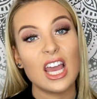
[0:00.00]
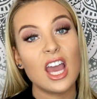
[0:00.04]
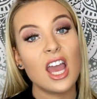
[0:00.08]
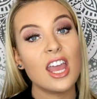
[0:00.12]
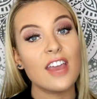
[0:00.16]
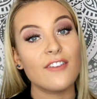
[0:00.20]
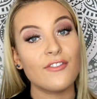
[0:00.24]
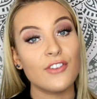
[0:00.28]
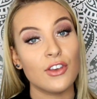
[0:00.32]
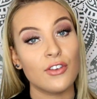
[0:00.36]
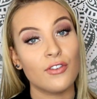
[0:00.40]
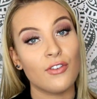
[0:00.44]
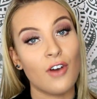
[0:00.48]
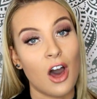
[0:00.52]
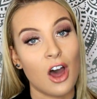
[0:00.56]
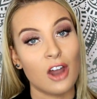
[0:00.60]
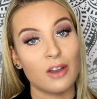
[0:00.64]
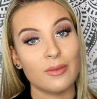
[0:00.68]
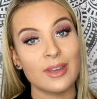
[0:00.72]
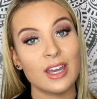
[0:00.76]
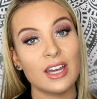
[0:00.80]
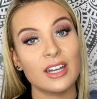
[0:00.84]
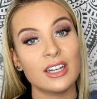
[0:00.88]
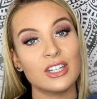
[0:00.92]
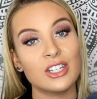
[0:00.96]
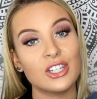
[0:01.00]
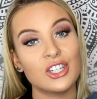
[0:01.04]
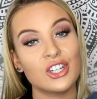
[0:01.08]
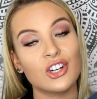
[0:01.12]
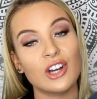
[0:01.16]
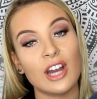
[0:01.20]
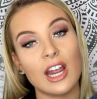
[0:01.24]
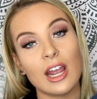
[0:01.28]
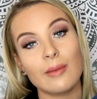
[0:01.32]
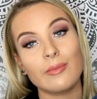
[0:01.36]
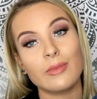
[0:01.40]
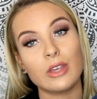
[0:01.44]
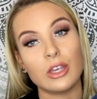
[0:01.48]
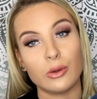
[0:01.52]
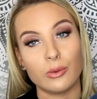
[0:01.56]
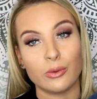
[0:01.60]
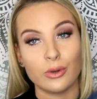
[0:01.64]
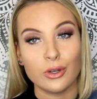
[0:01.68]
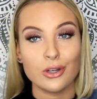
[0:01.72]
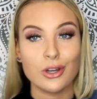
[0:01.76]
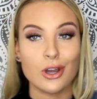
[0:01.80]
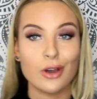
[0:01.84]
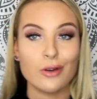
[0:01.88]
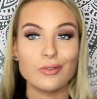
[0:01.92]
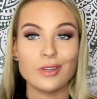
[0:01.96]
Yeah, if you followed me on Instagram, you
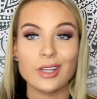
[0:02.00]
would know